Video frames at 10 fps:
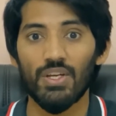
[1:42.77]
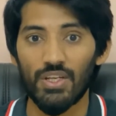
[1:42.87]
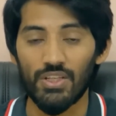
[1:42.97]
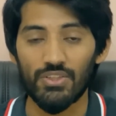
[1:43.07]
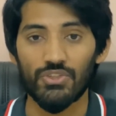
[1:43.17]

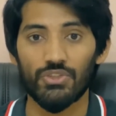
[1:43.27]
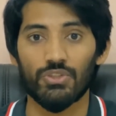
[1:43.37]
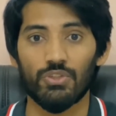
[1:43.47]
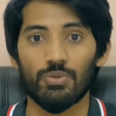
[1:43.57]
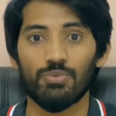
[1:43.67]
in
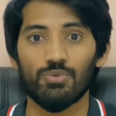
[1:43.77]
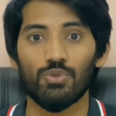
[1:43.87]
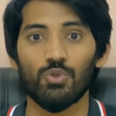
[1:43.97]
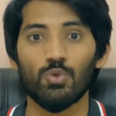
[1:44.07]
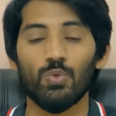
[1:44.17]
Europe, so
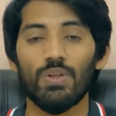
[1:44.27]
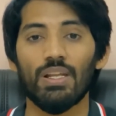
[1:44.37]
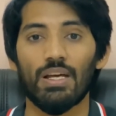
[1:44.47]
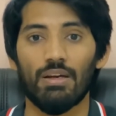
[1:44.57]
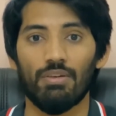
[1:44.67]
you will
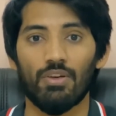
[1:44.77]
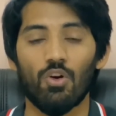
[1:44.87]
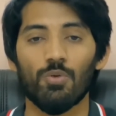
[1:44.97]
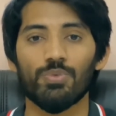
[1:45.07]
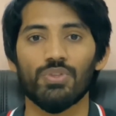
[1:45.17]
have an
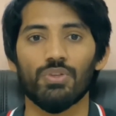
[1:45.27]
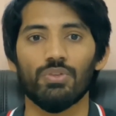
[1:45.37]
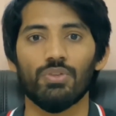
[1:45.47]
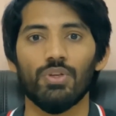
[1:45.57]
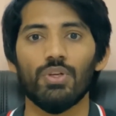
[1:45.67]
option
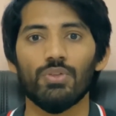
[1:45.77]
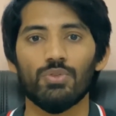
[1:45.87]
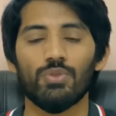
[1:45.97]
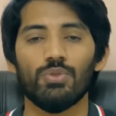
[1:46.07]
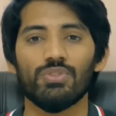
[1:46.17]

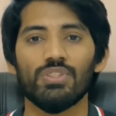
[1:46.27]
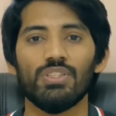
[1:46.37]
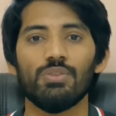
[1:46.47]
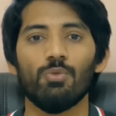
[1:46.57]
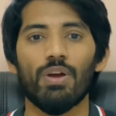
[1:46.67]
to see
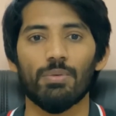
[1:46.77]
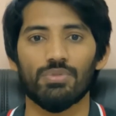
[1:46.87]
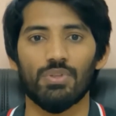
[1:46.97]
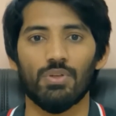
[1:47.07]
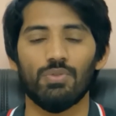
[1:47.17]
the
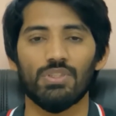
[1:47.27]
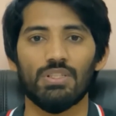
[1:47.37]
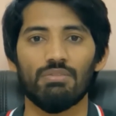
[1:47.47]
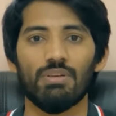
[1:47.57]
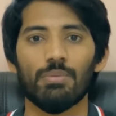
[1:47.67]
website, visit
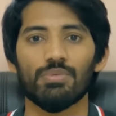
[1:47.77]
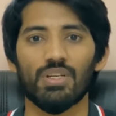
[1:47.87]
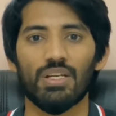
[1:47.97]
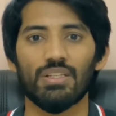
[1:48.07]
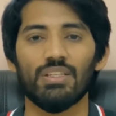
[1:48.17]
the
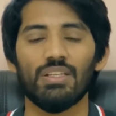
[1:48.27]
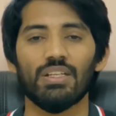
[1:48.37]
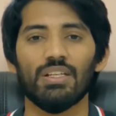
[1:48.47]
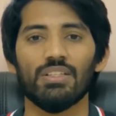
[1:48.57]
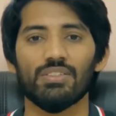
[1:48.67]
website in
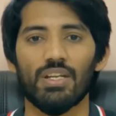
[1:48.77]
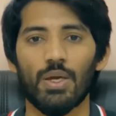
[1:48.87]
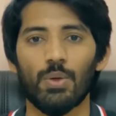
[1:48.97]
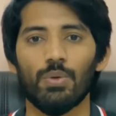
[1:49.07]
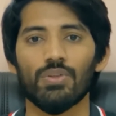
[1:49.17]
English
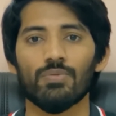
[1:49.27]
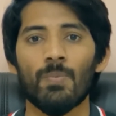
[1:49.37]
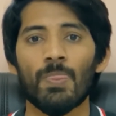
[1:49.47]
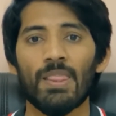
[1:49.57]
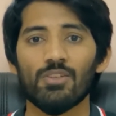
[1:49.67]
language.
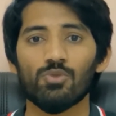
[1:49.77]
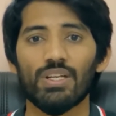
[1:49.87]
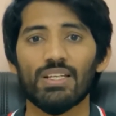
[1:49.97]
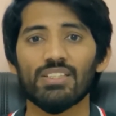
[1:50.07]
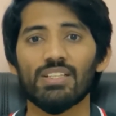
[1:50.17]
So
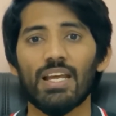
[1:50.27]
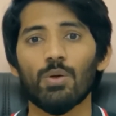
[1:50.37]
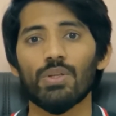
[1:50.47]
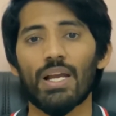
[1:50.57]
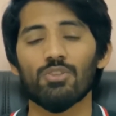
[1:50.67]
English
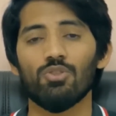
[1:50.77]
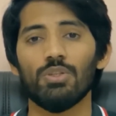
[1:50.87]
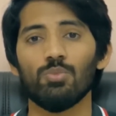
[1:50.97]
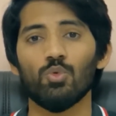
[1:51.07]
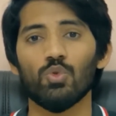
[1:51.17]
language actually
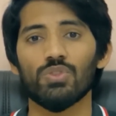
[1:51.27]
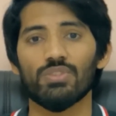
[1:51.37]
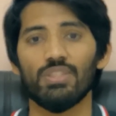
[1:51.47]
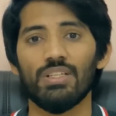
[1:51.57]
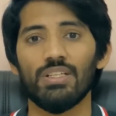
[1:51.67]

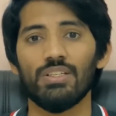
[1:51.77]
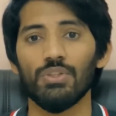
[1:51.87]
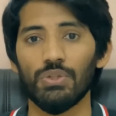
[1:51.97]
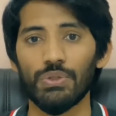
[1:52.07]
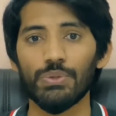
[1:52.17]
mostly
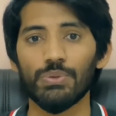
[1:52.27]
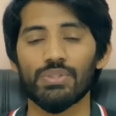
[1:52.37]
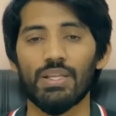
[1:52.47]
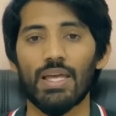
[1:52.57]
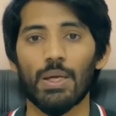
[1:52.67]
use
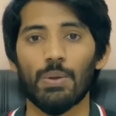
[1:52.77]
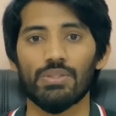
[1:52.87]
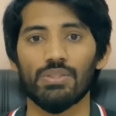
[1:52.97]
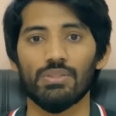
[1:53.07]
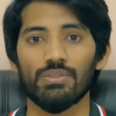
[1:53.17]

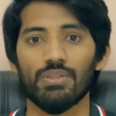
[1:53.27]
languages